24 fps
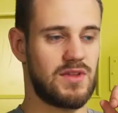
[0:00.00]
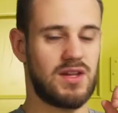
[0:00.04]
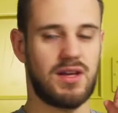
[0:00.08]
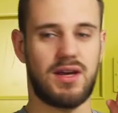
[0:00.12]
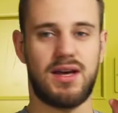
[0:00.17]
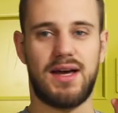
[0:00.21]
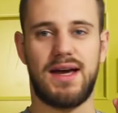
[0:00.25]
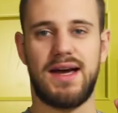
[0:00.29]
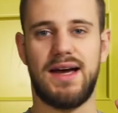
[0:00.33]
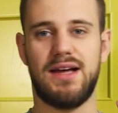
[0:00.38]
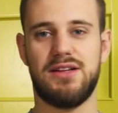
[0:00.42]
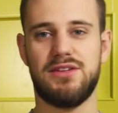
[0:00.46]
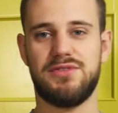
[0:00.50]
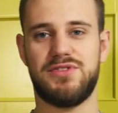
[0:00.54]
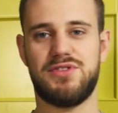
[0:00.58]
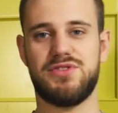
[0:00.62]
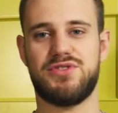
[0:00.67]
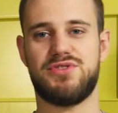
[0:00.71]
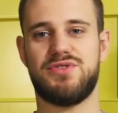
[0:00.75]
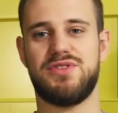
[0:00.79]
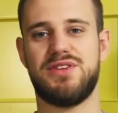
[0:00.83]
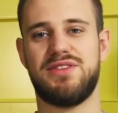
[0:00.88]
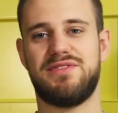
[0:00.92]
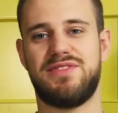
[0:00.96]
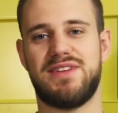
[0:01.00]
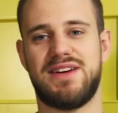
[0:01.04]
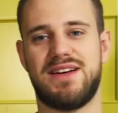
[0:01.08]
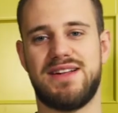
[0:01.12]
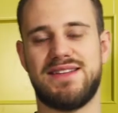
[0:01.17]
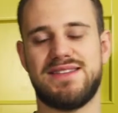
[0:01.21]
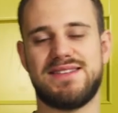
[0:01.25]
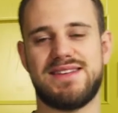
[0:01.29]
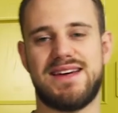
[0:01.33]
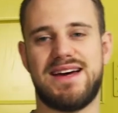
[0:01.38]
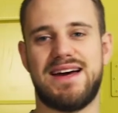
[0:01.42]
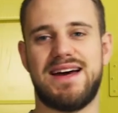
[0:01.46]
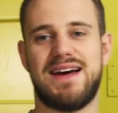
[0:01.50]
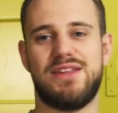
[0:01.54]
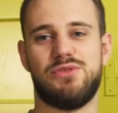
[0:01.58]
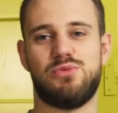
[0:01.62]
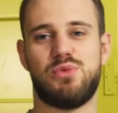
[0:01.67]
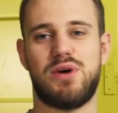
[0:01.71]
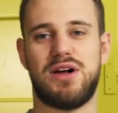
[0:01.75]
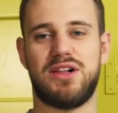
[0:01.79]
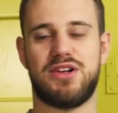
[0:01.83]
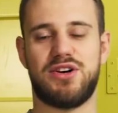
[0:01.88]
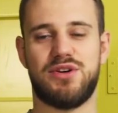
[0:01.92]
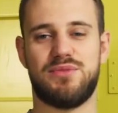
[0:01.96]
Hello Fusion Arena fans and
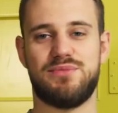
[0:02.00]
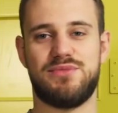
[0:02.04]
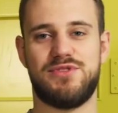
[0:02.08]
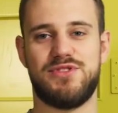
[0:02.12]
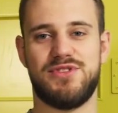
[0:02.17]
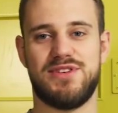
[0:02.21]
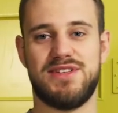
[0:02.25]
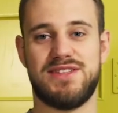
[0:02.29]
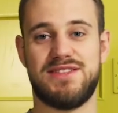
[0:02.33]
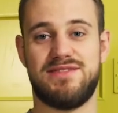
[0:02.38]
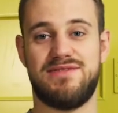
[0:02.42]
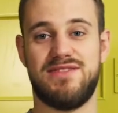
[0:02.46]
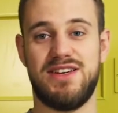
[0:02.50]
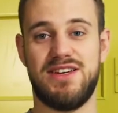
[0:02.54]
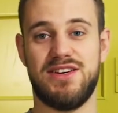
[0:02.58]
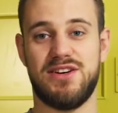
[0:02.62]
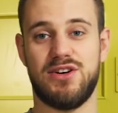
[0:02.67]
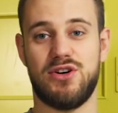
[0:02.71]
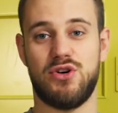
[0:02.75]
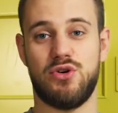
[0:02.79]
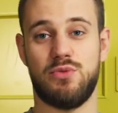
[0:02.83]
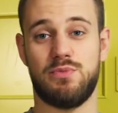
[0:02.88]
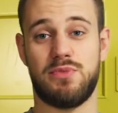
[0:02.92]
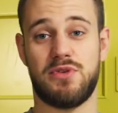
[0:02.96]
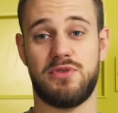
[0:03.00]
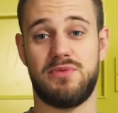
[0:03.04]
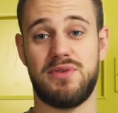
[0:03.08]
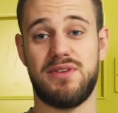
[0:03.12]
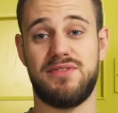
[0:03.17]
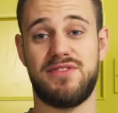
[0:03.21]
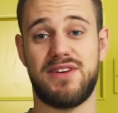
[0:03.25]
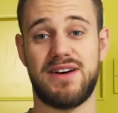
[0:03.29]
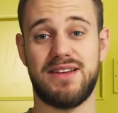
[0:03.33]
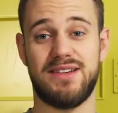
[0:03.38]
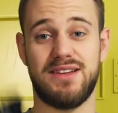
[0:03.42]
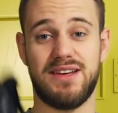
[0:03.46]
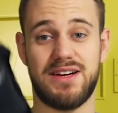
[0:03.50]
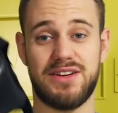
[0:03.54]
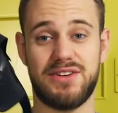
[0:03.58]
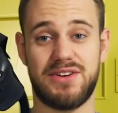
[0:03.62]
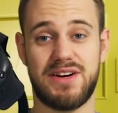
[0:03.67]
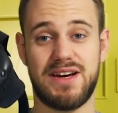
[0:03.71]
welcome to this video. We finally got our